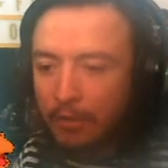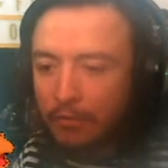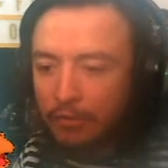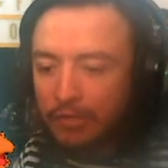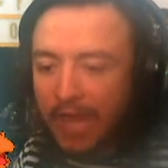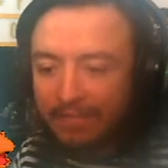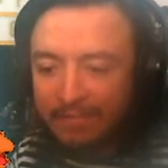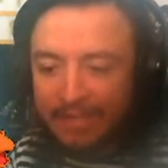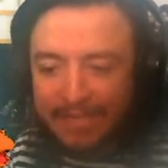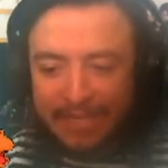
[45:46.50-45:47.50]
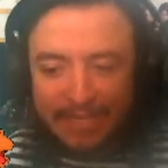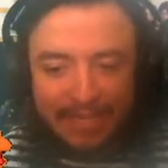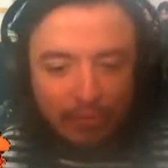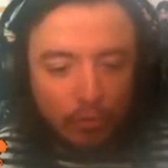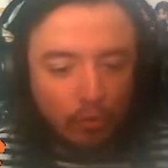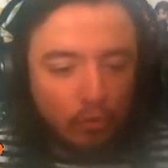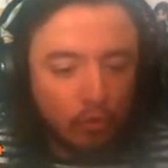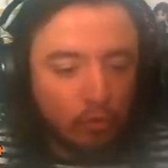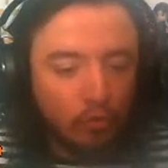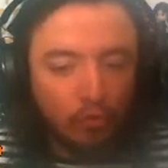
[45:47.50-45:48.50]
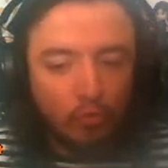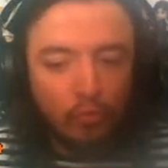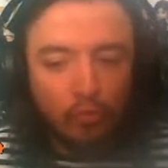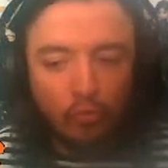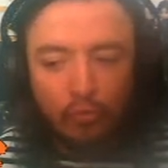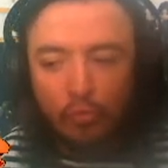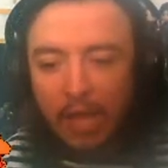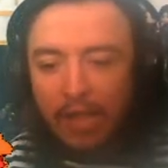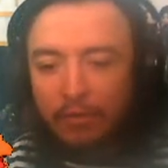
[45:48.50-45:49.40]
Under the sea. Do, do, do, do.